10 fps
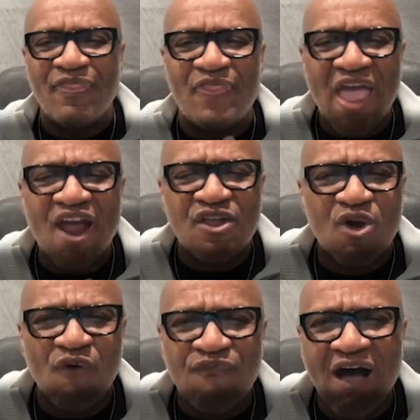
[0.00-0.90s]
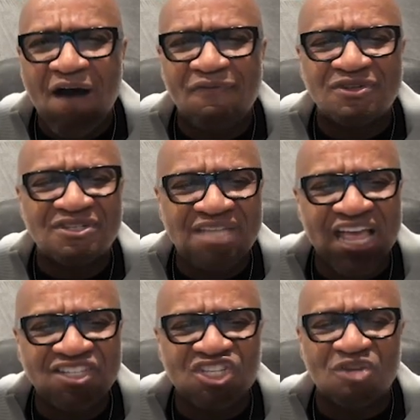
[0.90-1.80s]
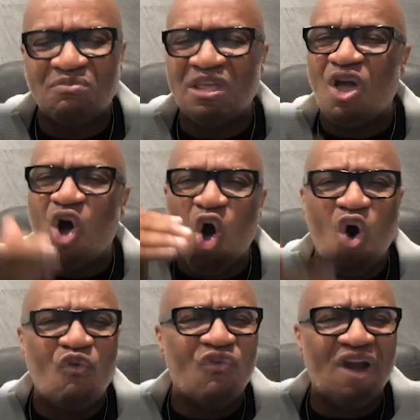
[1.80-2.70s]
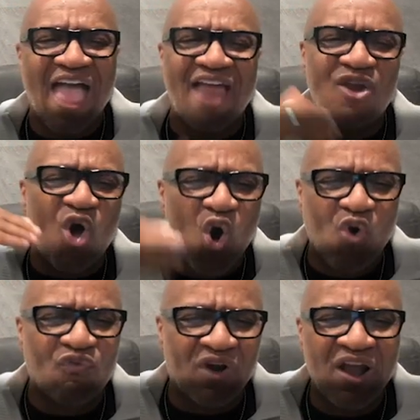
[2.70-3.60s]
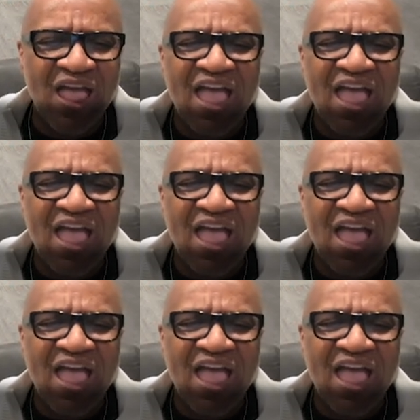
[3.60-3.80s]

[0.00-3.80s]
There your fathers tested me over and over,